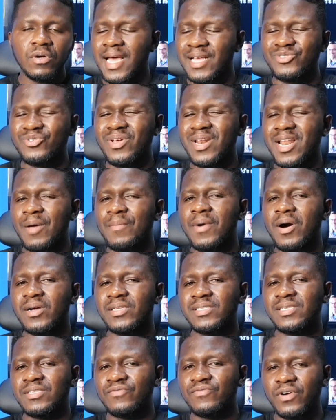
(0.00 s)
That's all
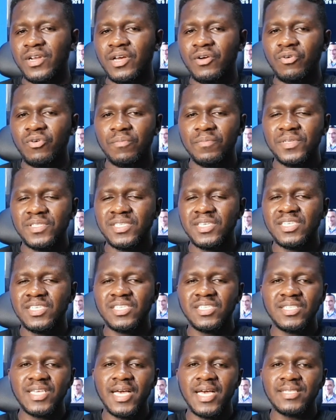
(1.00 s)
about it for the
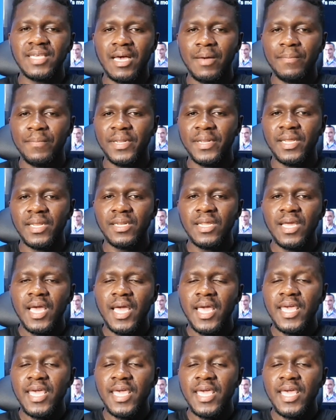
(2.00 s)
competitions that's happening